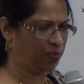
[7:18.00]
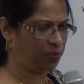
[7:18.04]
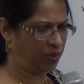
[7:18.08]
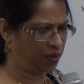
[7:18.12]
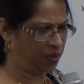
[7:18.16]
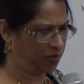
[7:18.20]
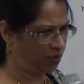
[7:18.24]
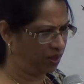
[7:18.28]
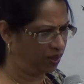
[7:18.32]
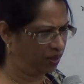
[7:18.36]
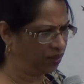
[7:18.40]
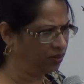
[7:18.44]
per
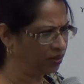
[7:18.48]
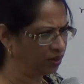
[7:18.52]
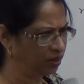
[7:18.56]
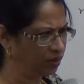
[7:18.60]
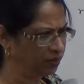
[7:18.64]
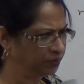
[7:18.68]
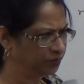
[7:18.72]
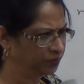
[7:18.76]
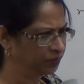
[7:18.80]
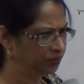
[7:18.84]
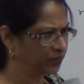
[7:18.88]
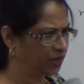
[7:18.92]
month
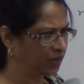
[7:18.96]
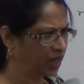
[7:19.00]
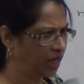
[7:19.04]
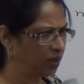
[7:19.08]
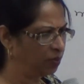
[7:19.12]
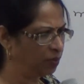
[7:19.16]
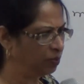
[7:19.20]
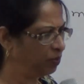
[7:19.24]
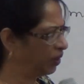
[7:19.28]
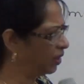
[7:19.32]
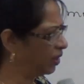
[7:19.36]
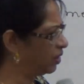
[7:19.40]

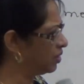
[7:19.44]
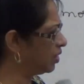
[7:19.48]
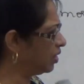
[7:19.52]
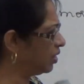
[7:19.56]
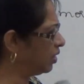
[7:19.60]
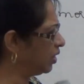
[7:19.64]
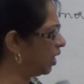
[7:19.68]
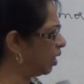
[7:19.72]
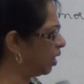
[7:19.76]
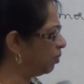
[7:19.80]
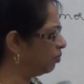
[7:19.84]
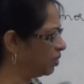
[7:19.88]
and B's
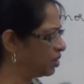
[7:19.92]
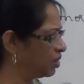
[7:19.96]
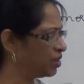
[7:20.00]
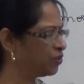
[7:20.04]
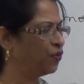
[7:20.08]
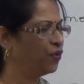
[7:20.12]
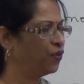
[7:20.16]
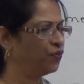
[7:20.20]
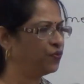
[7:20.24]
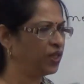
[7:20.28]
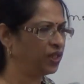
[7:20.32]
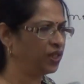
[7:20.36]
income is
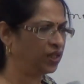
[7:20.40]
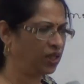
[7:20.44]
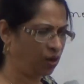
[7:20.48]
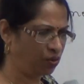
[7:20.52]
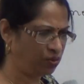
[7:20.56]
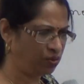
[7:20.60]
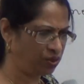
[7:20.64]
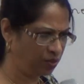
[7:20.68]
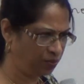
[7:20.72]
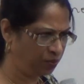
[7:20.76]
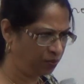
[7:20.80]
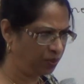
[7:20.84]

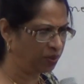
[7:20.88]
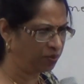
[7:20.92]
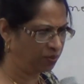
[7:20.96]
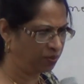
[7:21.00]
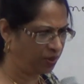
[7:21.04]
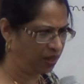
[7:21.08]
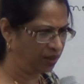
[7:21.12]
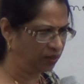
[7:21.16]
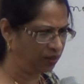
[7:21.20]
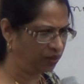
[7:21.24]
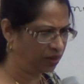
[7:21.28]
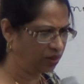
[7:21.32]
50,000 per
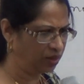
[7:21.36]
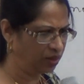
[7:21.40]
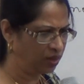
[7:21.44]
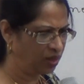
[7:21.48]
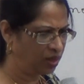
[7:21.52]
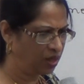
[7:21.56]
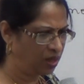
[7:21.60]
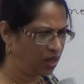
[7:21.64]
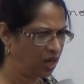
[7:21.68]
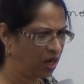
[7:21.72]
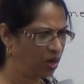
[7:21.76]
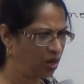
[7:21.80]
month,
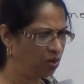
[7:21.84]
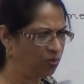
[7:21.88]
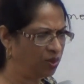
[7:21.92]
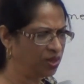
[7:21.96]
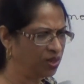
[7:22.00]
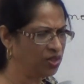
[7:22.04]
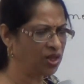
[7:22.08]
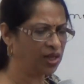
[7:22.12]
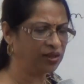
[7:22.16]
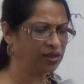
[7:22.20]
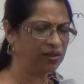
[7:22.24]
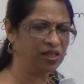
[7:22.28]
how
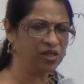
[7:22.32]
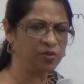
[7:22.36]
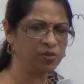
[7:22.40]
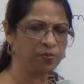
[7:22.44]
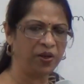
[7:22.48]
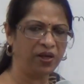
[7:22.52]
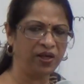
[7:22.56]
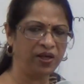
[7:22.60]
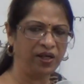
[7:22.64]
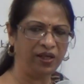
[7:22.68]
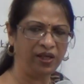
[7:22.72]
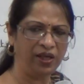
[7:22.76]
much are they
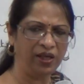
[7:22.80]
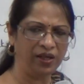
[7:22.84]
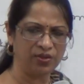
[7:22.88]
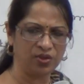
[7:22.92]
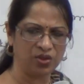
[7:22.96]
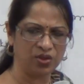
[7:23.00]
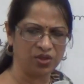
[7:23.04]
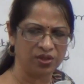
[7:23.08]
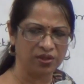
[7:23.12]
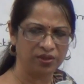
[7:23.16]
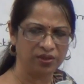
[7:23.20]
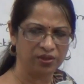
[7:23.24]
spending
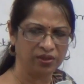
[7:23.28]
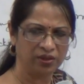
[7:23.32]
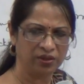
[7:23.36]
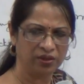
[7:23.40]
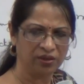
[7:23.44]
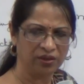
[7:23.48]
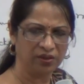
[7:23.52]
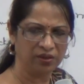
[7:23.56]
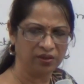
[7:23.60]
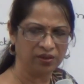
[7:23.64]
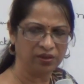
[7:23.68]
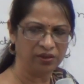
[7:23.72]
each?
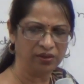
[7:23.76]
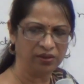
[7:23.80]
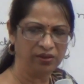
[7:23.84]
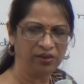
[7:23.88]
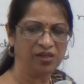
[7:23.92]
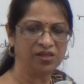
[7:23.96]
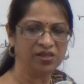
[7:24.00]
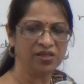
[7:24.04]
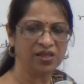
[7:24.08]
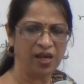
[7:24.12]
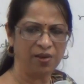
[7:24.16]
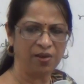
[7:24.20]

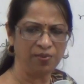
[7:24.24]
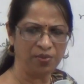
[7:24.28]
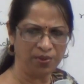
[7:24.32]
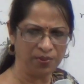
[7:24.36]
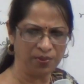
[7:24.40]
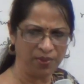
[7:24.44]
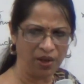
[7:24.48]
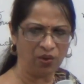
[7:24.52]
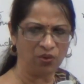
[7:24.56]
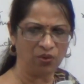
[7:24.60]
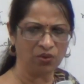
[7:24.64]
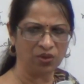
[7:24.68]
The same
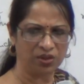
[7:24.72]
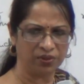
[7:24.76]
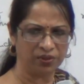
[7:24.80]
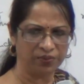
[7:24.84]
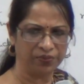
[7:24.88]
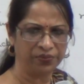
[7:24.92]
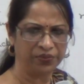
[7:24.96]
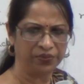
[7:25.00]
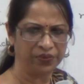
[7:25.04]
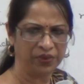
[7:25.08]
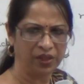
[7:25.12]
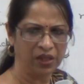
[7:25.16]
amount.
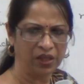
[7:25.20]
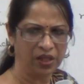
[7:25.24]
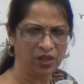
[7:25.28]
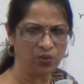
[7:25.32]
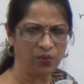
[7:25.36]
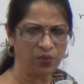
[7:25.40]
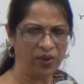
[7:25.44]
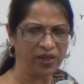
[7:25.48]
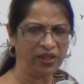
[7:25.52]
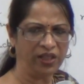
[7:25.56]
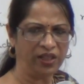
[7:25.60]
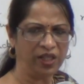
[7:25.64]

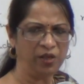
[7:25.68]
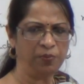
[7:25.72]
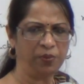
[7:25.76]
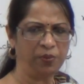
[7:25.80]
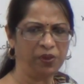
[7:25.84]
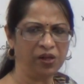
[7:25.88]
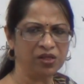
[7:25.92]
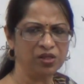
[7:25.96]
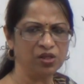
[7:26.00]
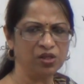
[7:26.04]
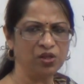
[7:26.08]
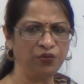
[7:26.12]

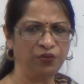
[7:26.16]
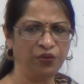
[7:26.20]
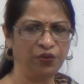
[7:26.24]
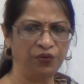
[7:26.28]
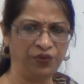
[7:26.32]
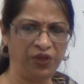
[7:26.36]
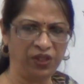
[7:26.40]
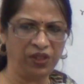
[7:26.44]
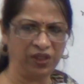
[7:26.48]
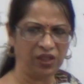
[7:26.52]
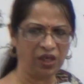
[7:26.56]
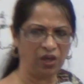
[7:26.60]
20% of
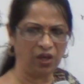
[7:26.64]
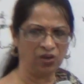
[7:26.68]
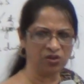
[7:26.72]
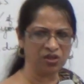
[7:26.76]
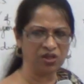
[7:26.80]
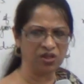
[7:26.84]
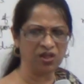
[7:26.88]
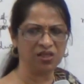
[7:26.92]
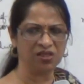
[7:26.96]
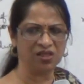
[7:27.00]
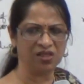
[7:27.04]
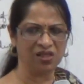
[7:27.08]

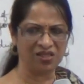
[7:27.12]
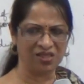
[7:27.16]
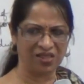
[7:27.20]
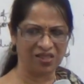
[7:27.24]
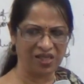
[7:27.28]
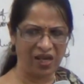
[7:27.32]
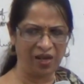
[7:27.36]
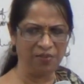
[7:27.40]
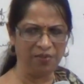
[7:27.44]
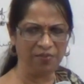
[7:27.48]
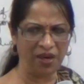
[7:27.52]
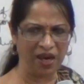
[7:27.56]
50,000 is the
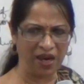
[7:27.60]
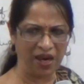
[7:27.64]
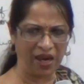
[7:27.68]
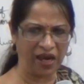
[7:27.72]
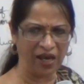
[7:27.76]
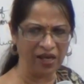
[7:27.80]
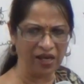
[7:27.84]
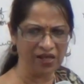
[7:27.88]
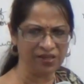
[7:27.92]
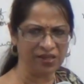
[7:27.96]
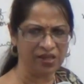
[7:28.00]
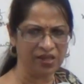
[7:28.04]
same
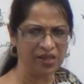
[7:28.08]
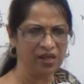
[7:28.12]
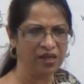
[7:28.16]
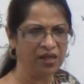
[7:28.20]
as